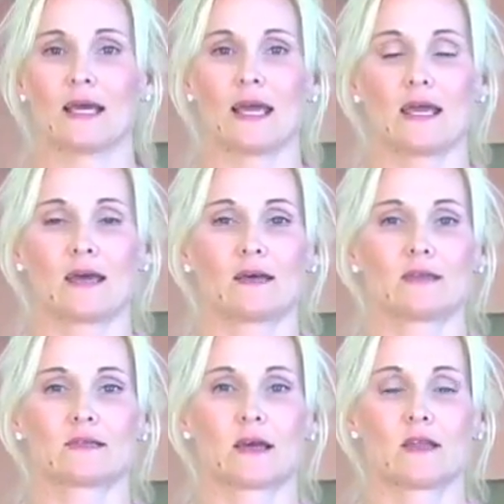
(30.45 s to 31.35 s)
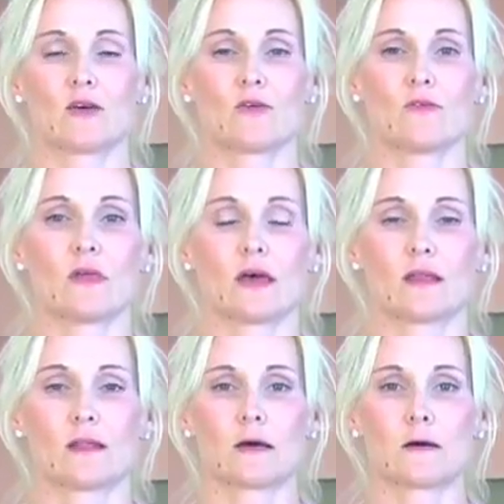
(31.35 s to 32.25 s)
And I know
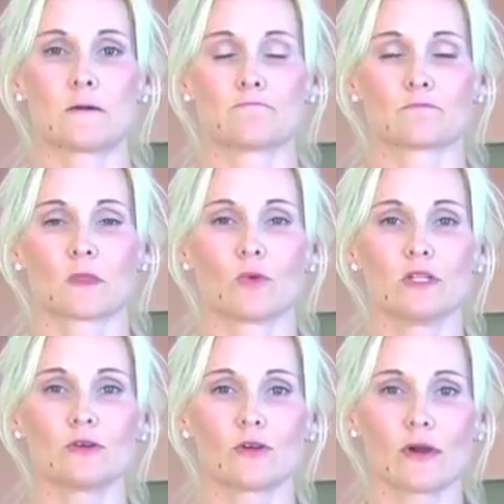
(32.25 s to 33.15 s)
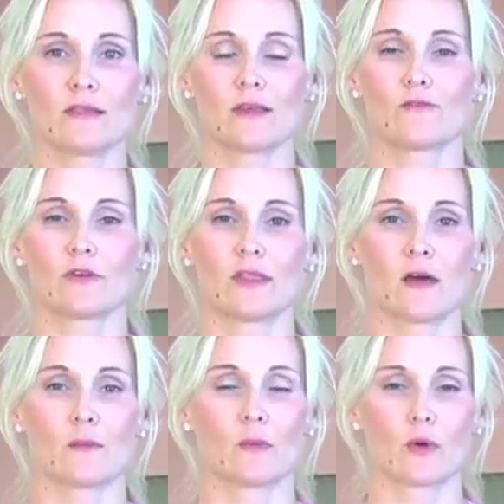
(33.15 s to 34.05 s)
that um, we do a great thing for
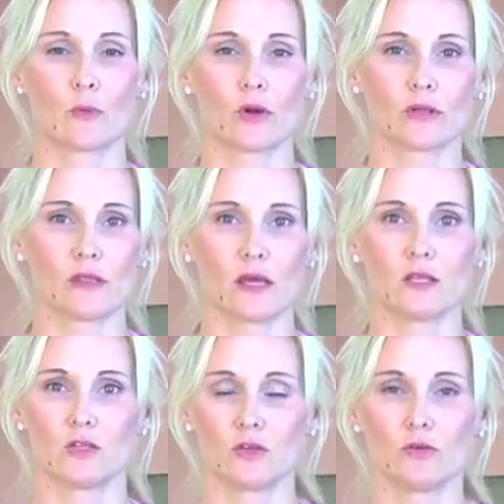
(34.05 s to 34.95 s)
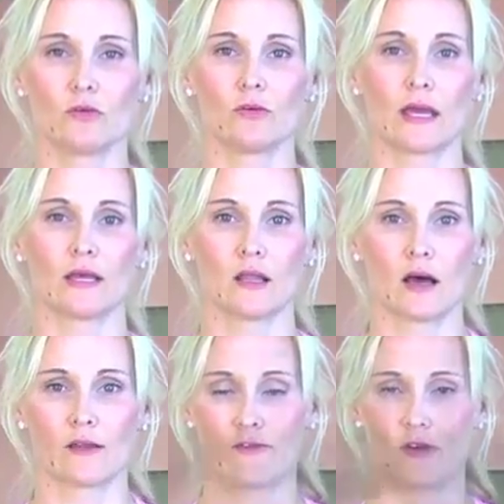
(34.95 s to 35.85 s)
them, but more importantly, they do a
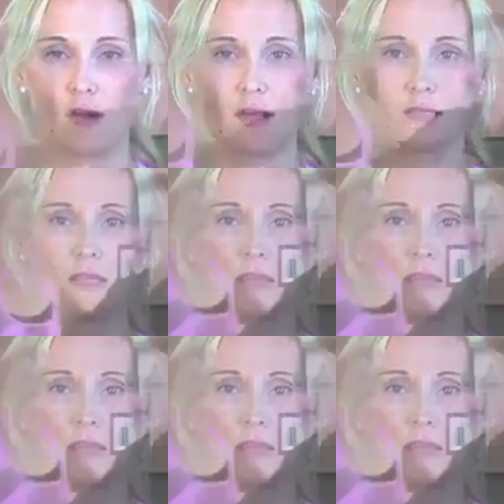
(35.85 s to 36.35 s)
lot for us.